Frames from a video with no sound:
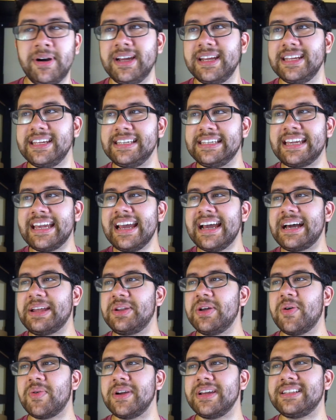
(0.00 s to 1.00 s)
But yeah,
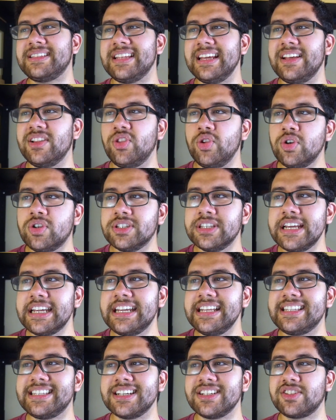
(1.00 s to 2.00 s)
no, it, it looks
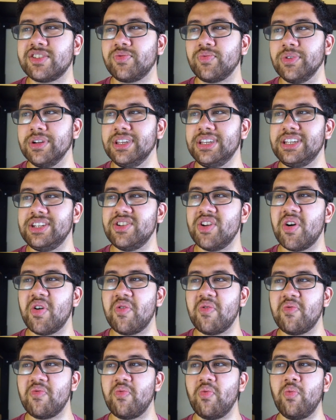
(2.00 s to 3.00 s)
like it doesn't really
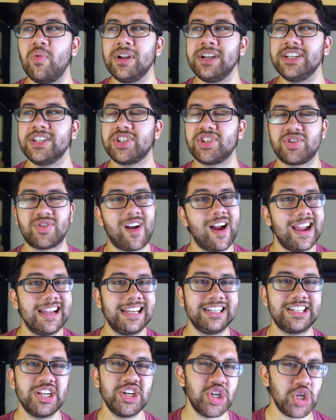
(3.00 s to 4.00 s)
know what it's
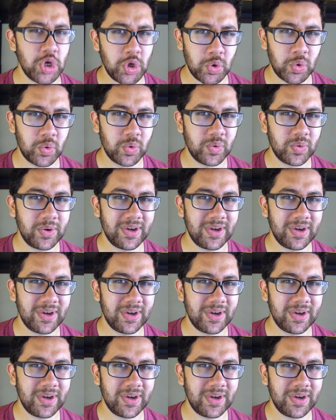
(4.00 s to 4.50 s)
trying to do.